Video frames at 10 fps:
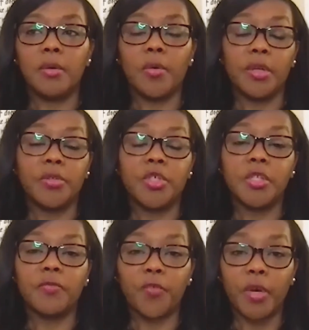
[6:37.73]
or they're
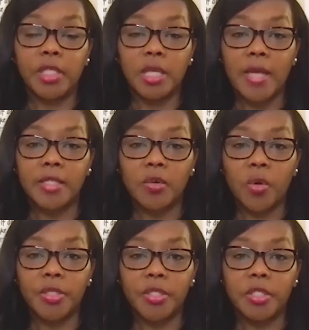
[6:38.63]
just afraid to ask
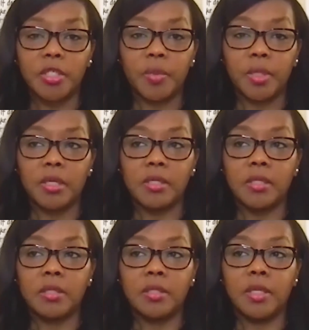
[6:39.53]
questions because
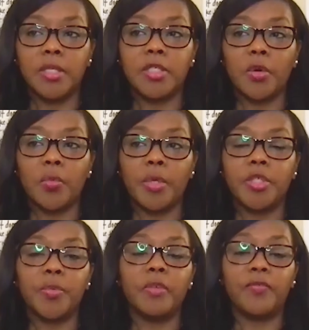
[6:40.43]
they don't want
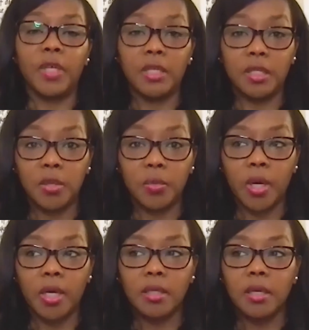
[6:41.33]
to offend
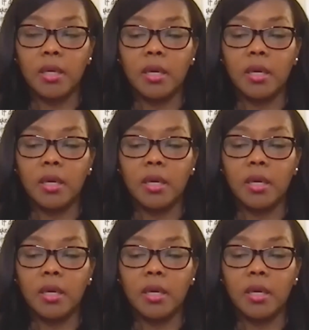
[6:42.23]
anyone.